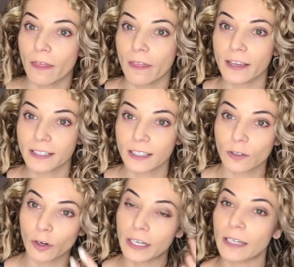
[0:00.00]
this
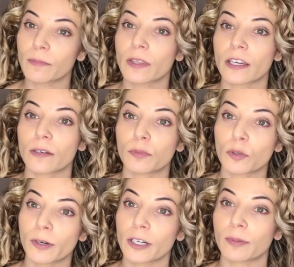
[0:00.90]
cream, the
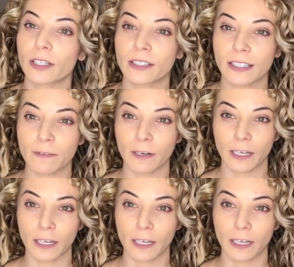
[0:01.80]
Blueberry Bliss leave-in